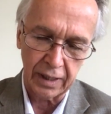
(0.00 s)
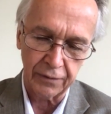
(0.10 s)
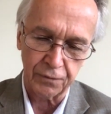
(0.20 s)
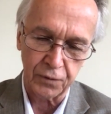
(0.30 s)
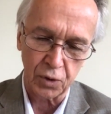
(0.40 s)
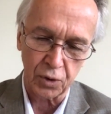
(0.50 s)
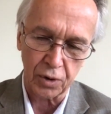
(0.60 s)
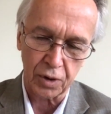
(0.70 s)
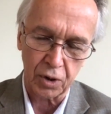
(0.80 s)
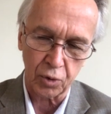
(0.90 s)
if
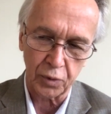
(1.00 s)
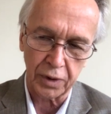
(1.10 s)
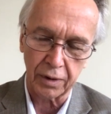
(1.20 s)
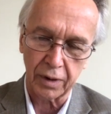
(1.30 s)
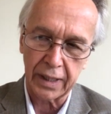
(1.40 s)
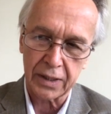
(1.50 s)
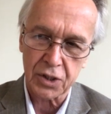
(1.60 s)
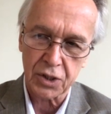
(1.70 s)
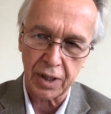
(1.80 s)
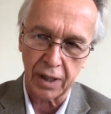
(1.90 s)
your career had
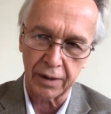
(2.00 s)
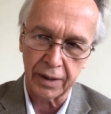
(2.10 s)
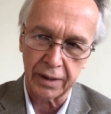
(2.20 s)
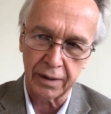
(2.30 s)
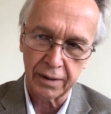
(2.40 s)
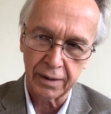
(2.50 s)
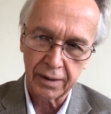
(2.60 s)
started